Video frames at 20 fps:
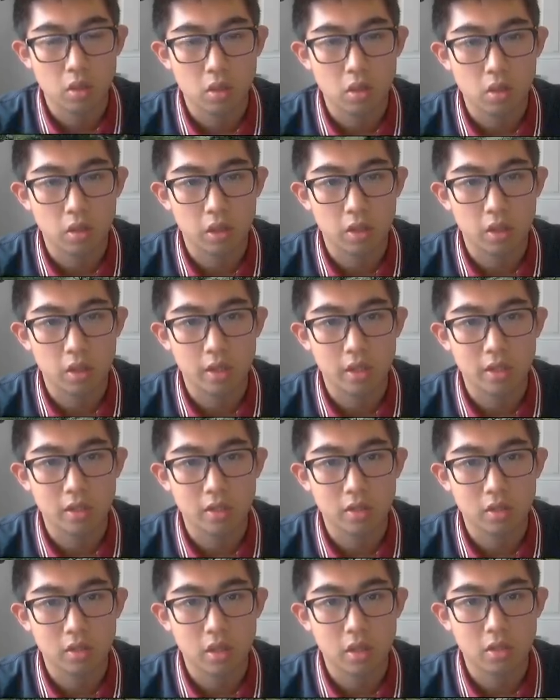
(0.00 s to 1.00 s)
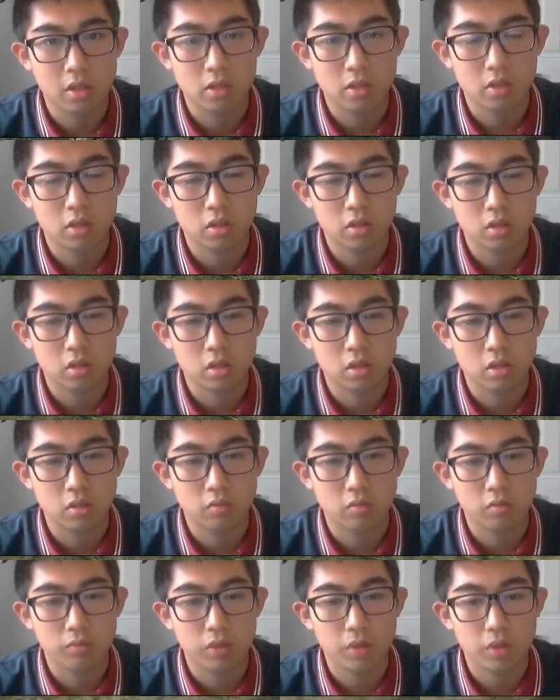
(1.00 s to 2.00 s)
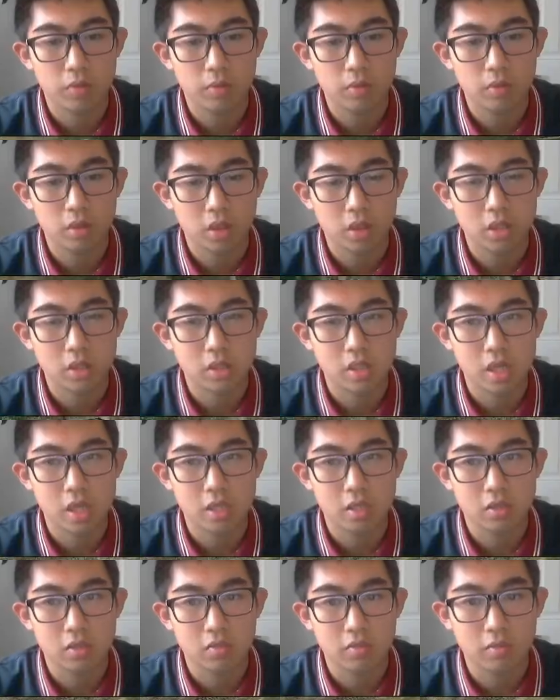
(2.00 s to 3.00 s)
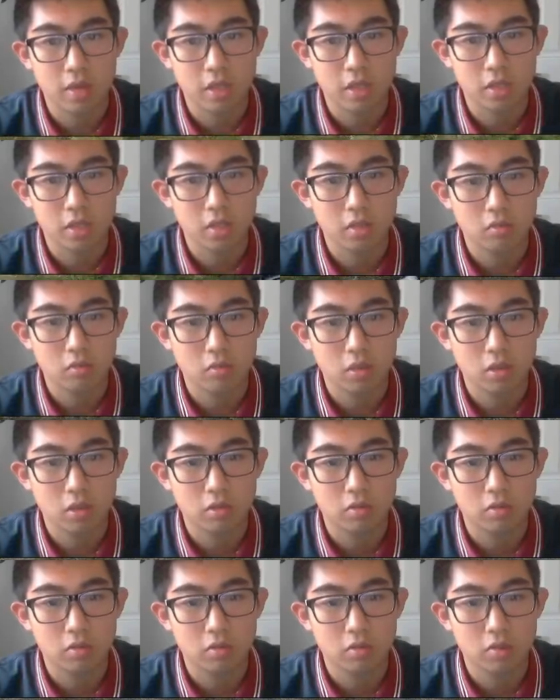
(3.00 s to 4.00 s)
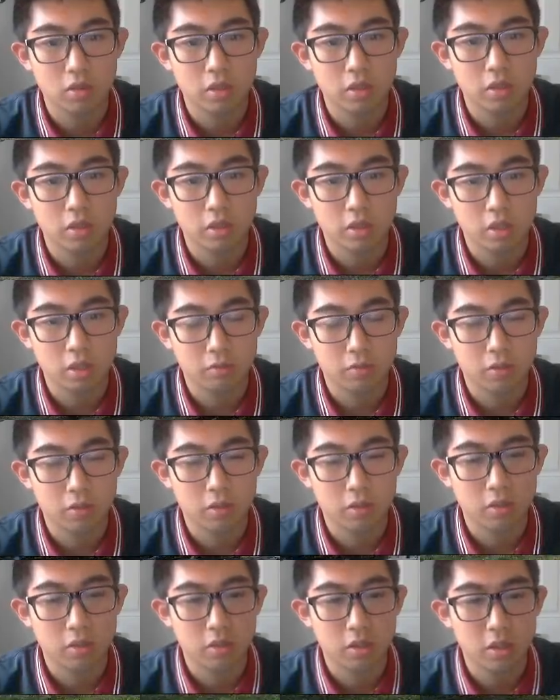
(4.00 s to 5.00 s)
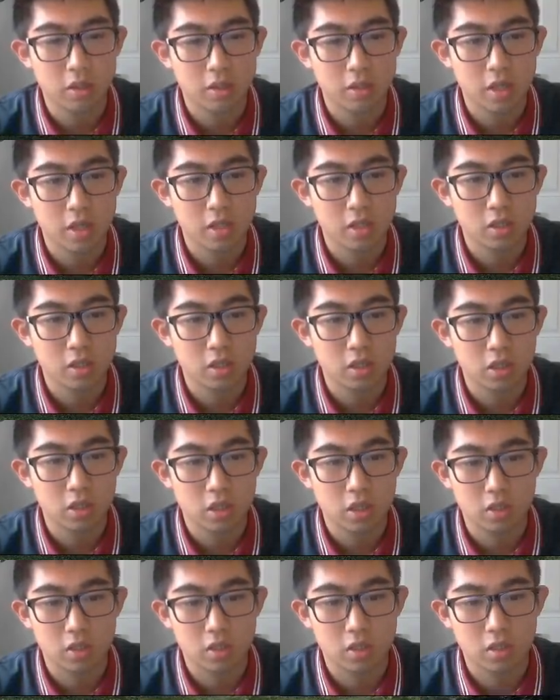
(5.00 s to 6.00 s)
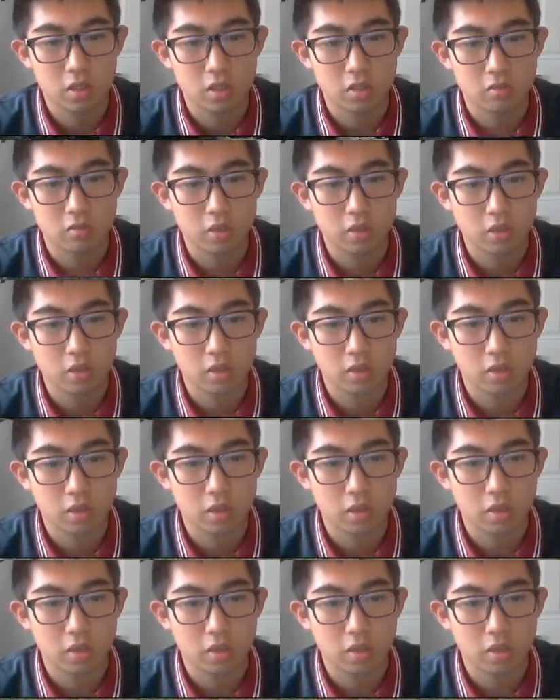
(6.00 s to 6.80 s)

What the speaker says: Again, that when people say stats don't matter, well, that's because their stats is shit. That's why they say